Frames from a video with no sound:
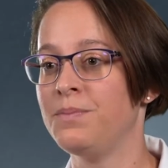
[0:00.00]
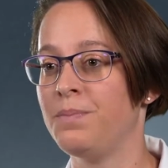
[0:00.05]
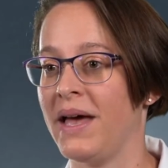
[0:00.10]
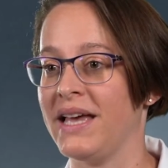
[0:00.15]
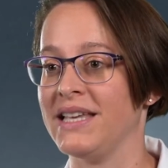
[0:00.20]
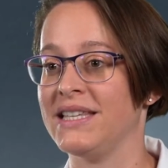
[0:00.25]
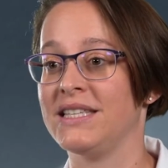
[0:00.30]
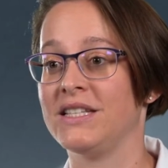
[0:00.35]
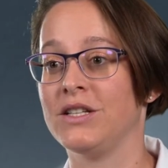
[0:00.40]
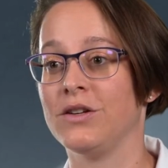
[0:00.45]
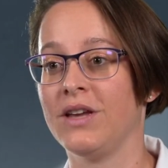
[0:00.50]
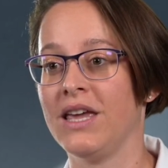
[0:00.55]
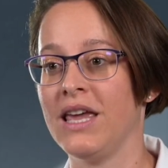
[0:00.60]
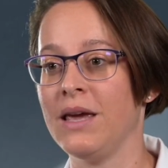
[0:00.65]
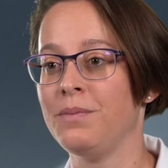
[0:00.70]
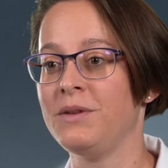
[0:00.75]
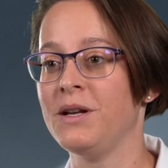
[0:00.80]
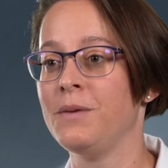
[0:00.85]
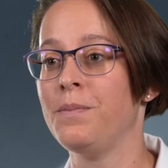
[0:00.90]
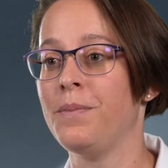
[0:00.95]
best to
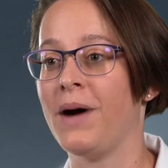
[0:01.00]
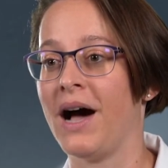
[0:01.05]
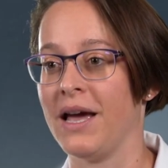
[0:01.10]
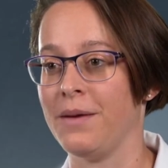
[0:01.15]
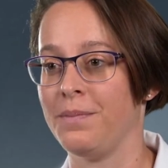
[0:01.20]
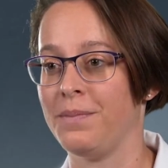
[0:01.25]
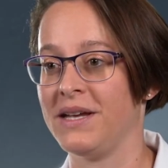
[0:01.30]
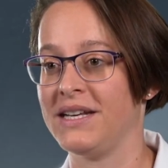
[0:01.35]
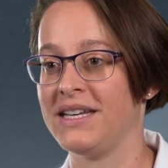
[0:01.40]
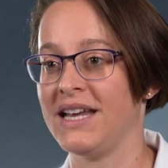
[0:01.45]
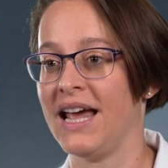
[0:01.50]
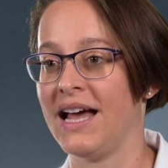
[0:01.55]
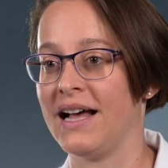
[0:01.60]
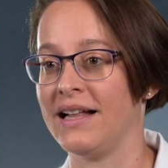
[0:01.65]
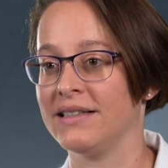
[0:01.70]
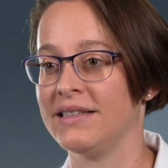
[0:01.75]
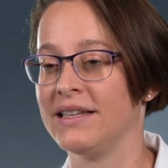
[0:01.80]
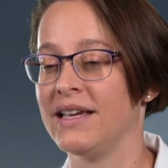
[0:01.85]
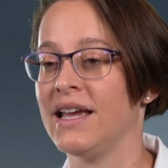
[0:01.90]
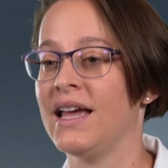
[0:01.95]
keep the pipette
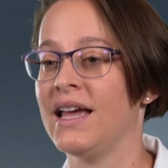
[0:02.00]
held